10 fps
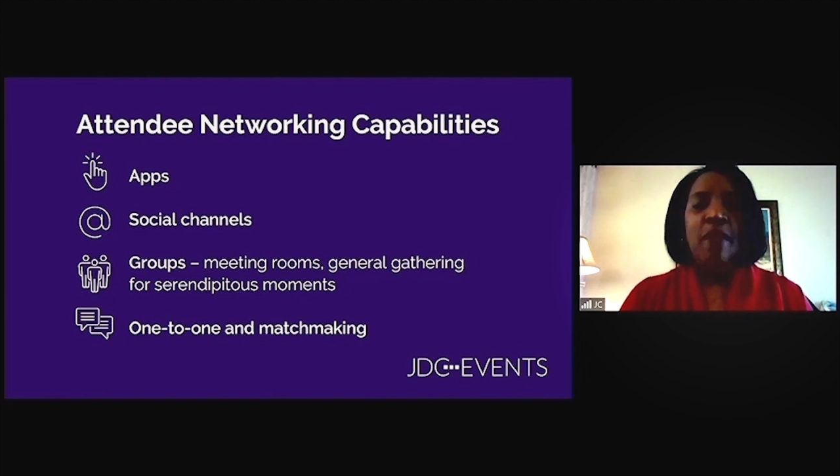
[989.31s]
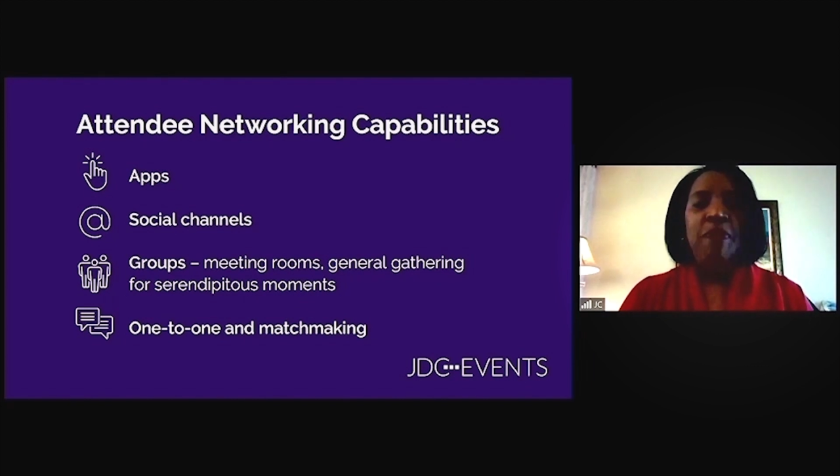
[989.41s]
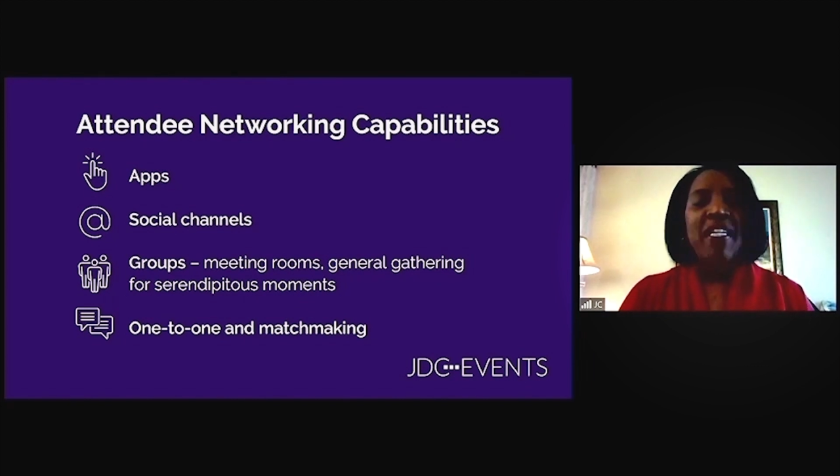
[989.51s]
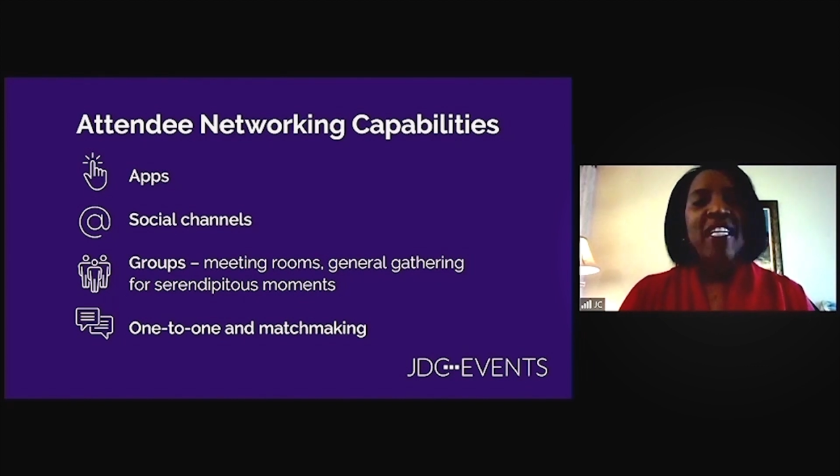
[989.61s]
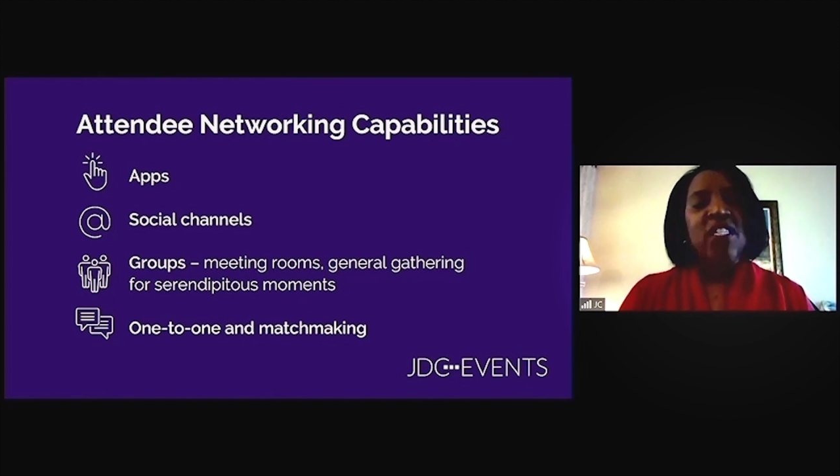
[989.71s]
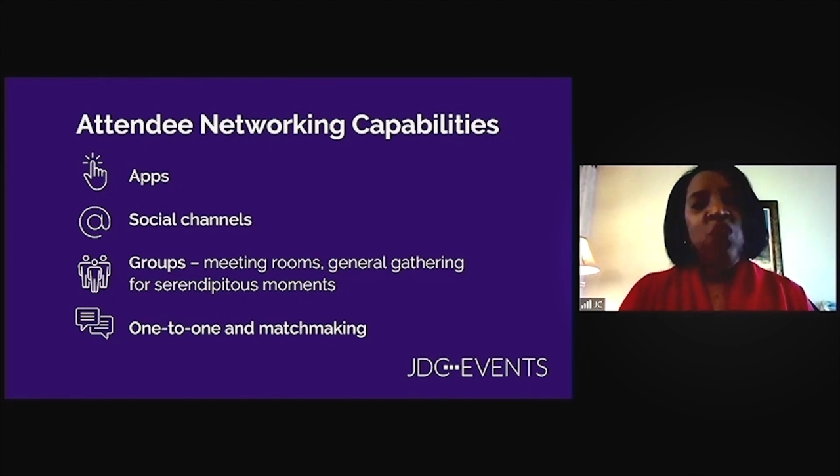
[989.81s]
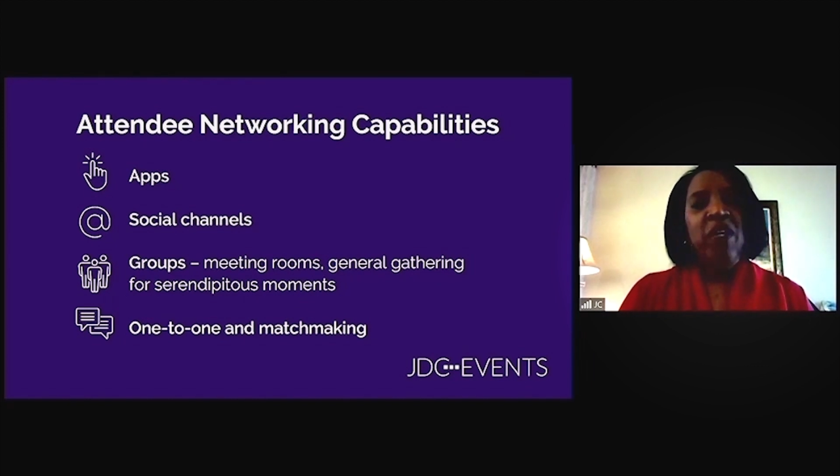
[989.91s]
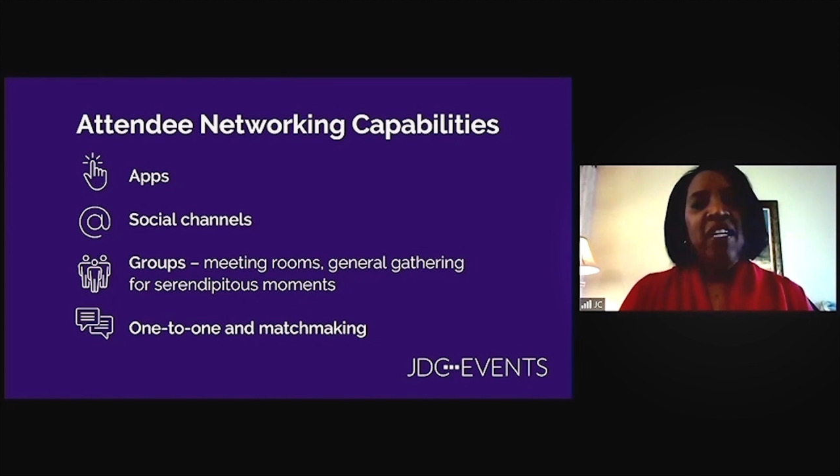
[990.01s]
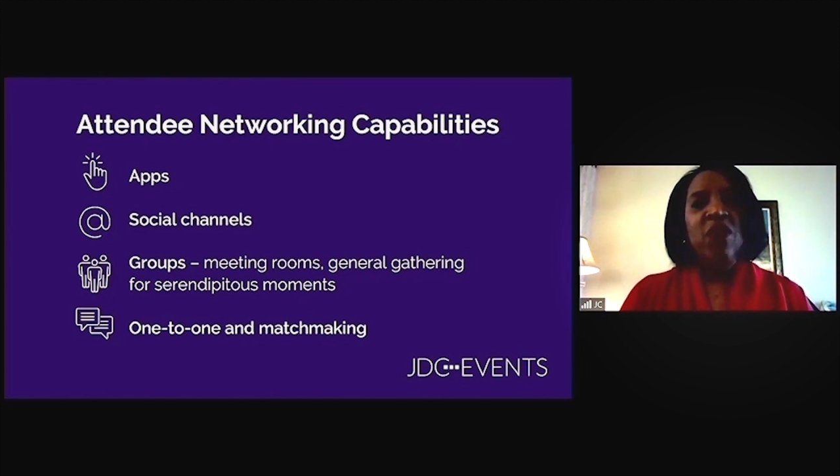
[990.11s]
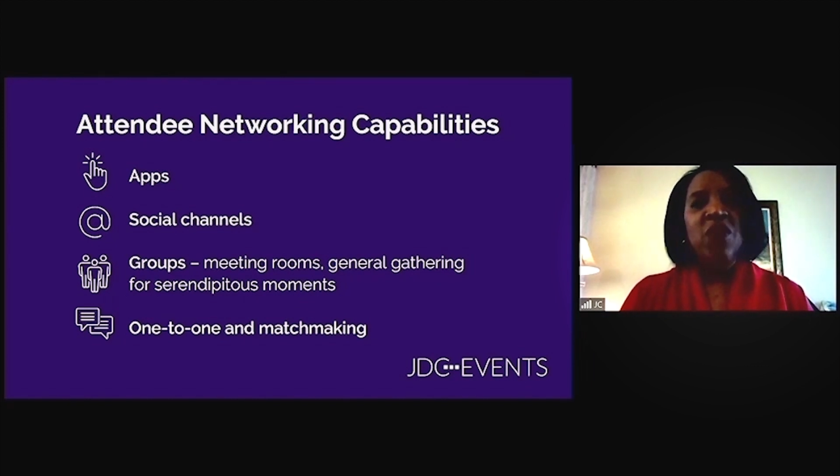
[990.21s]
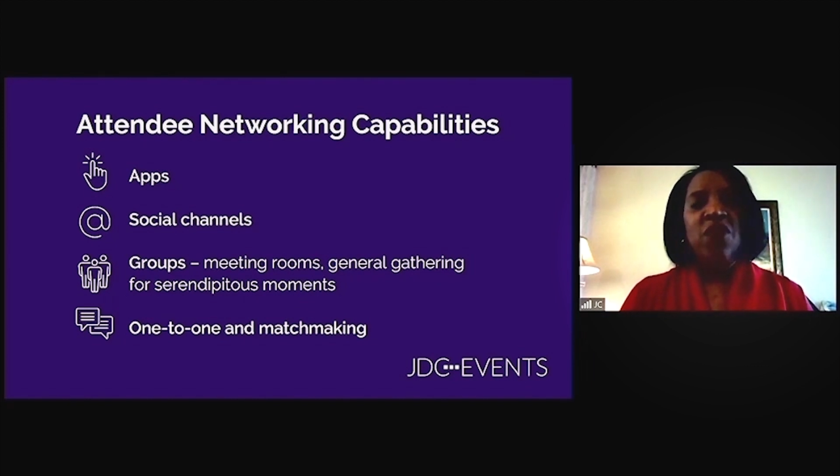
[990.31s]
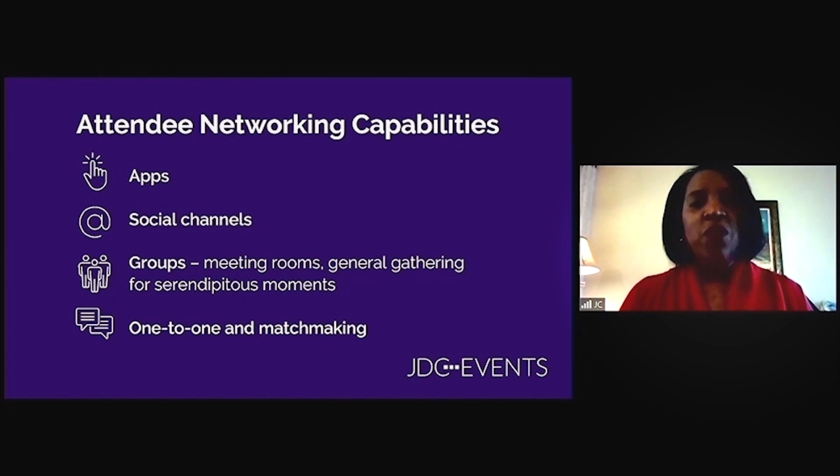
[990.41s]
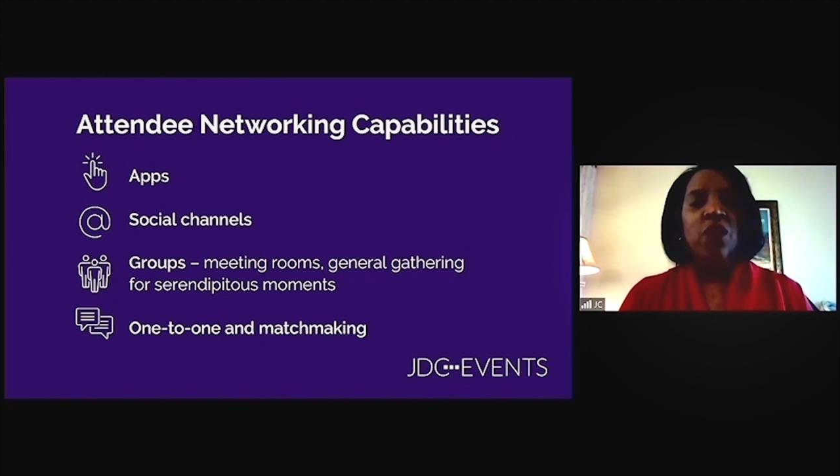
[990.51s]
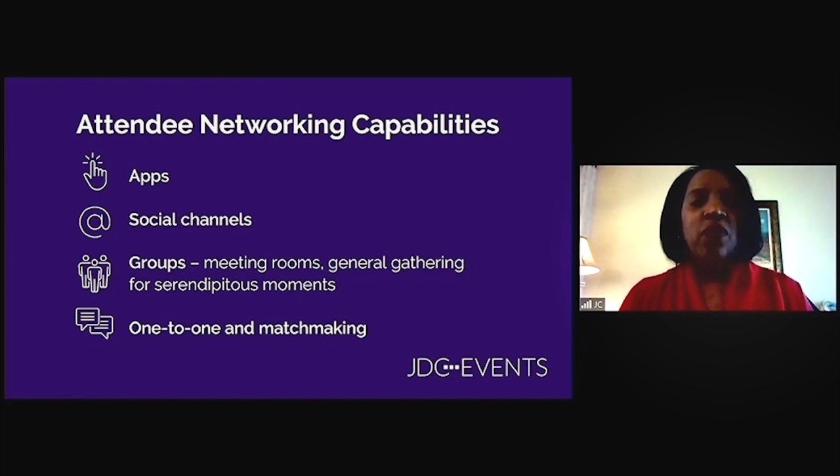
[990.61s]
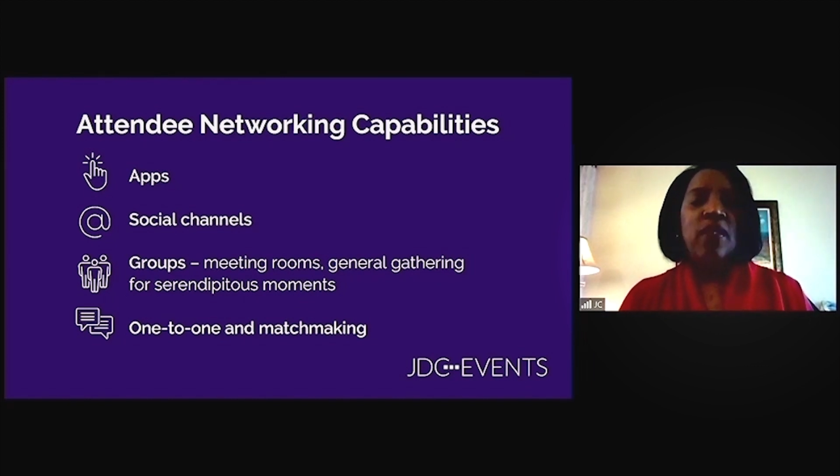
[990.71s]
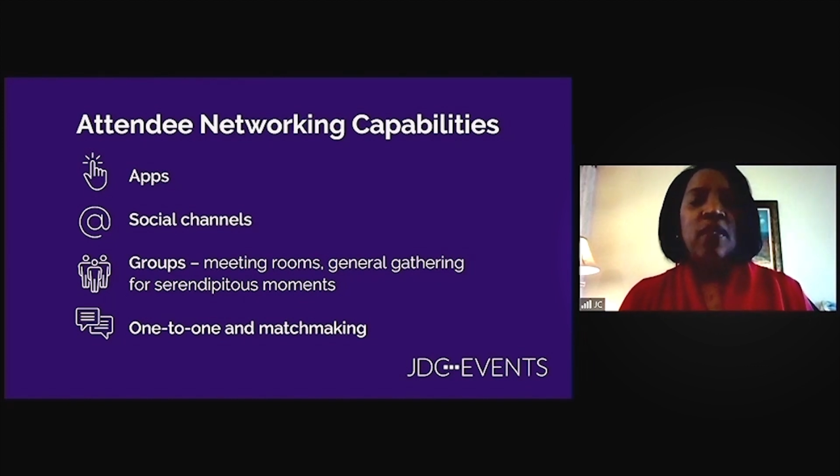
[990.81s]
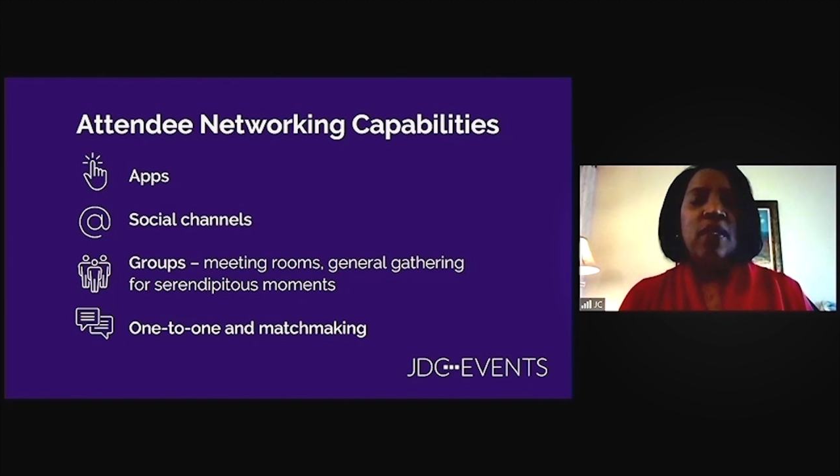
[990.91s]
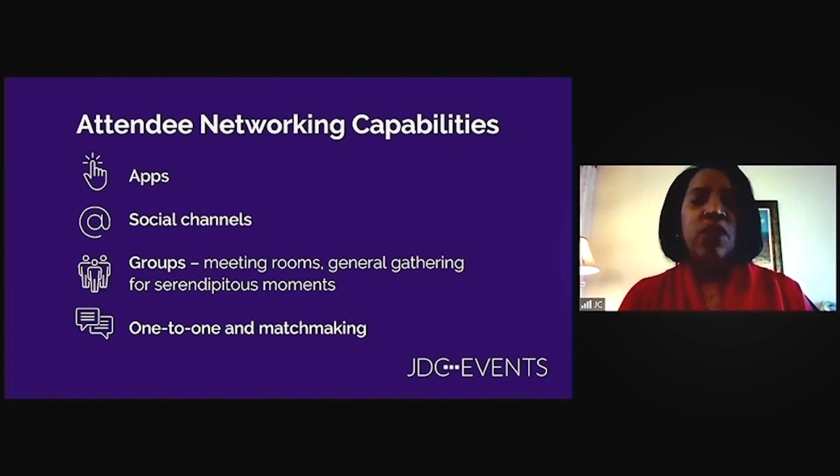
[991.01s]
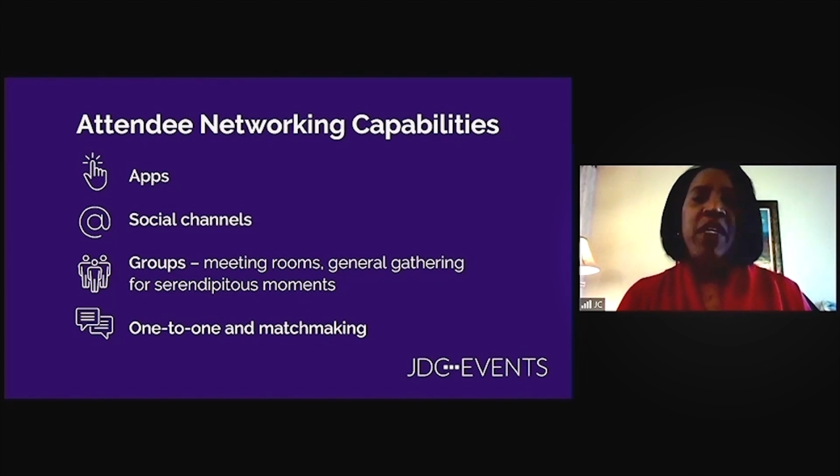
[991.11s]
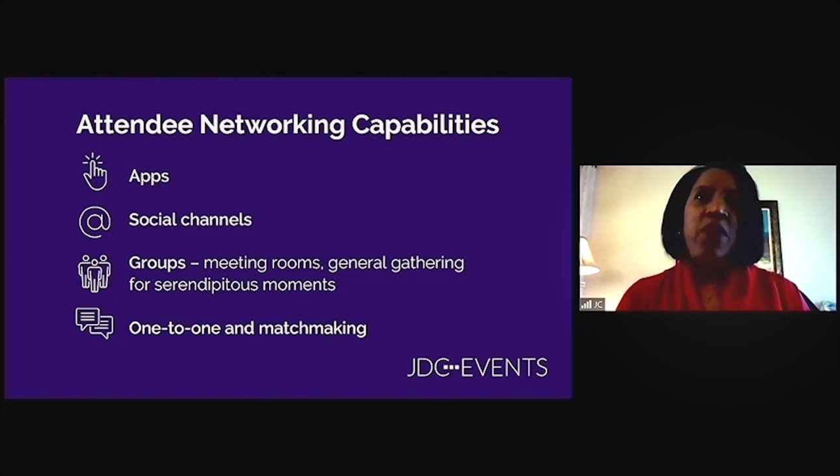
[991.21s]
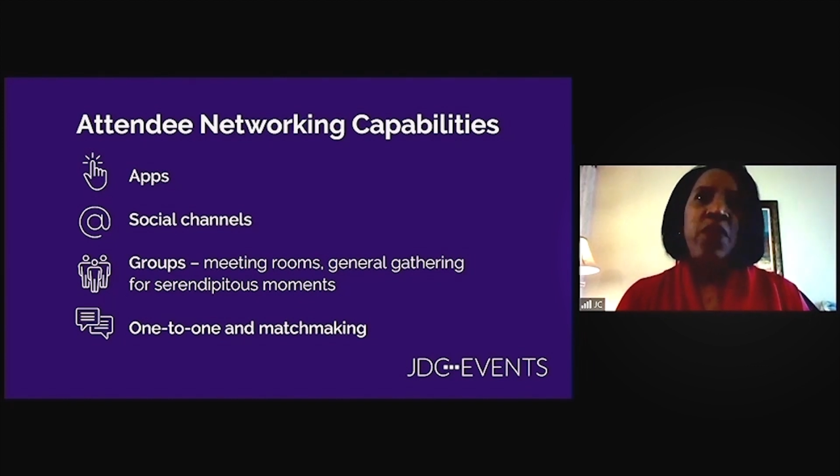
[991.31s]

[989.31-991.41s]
because it's one of those